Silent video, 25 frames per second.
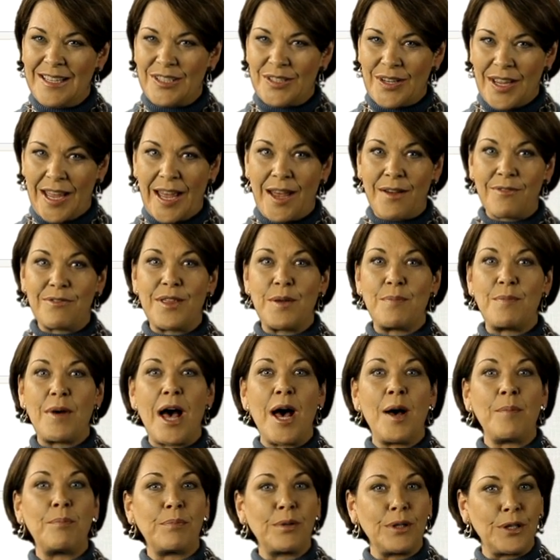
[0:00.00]
to have them
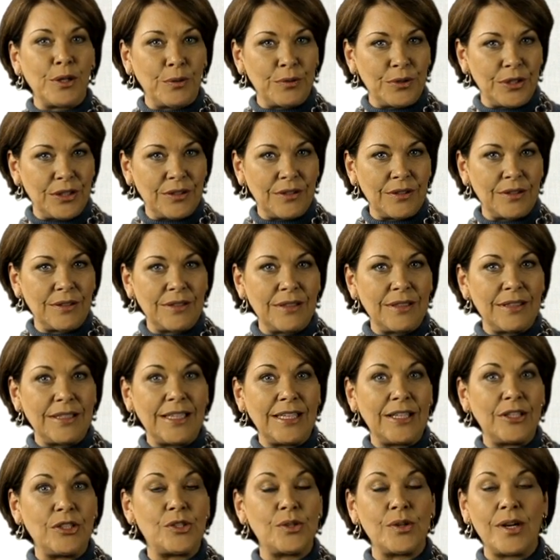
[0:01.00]
uploaded
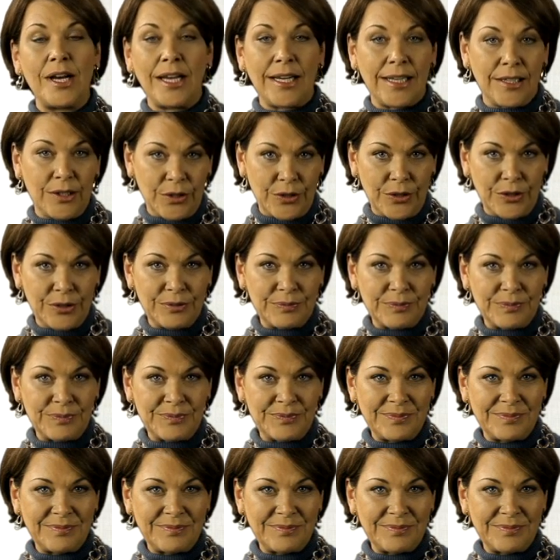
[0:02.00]
into iLearn.